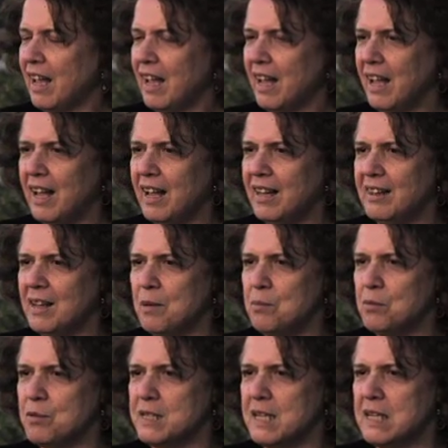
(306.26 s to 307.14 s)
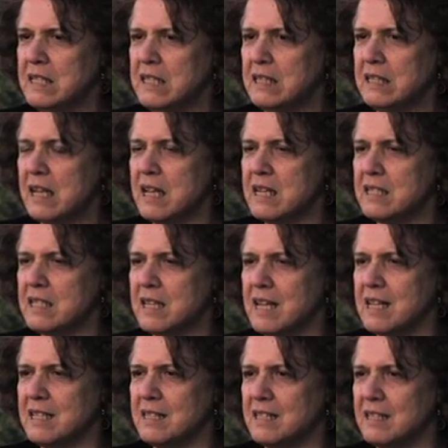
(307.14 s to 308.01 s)
And they present it as
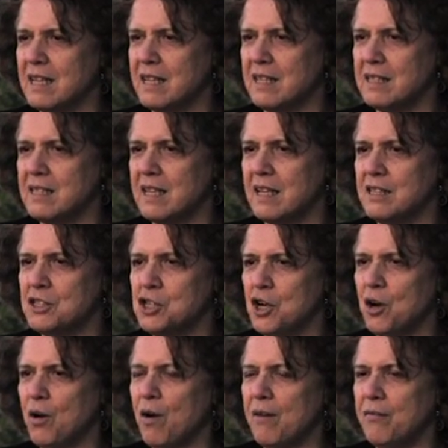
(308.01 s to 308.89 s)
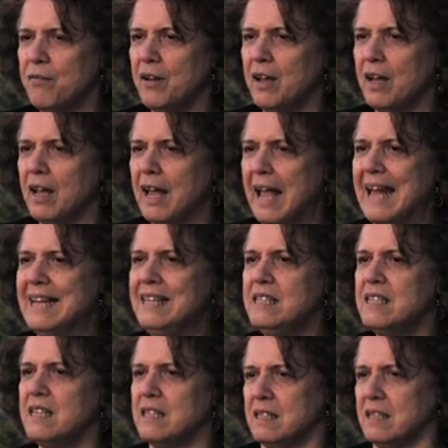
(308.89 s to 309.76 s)
a geographic
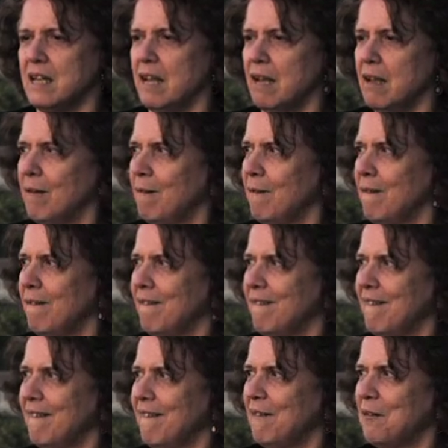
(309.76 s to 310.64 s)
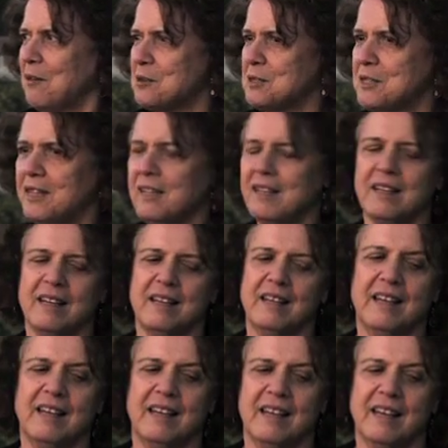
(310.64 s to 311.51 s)
entity, you see?
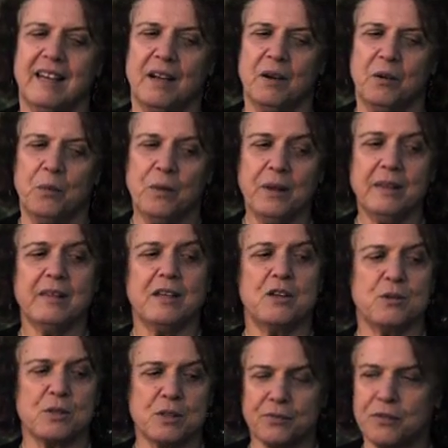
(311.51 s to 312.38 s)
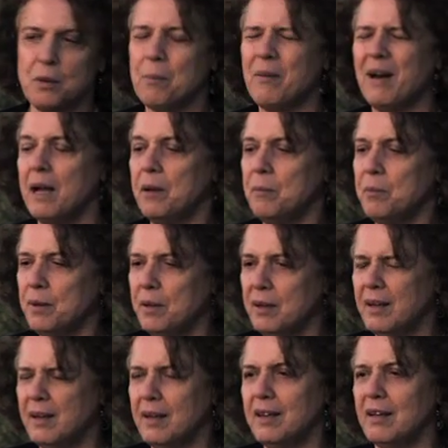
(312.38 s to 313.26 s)
With the use of the
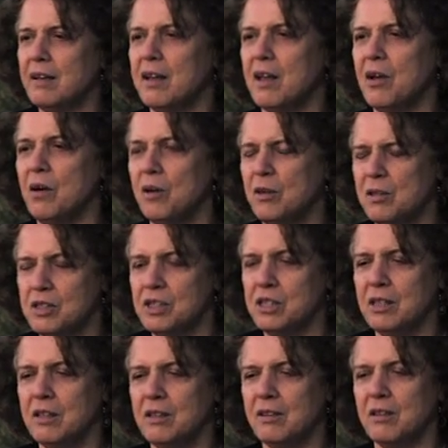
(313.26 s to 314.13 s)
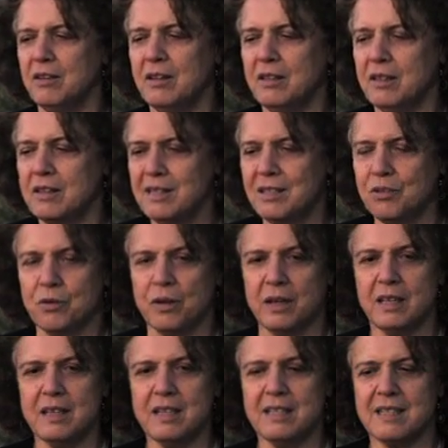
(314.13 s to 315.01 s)
Bible and archaeology and all these
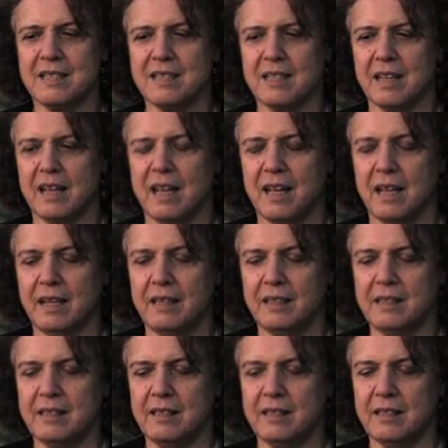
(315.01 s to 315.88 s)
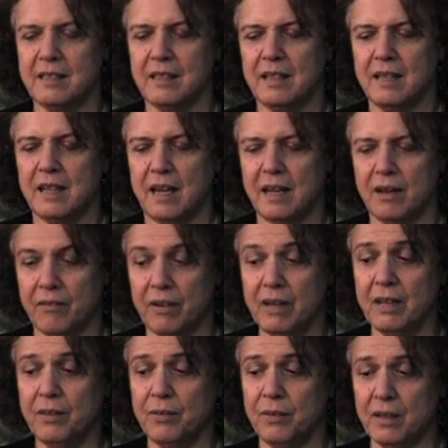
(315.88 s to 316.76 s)
tricks. And I
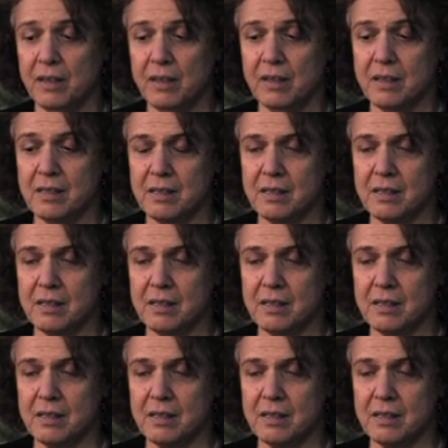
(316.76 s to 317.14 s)
really think that,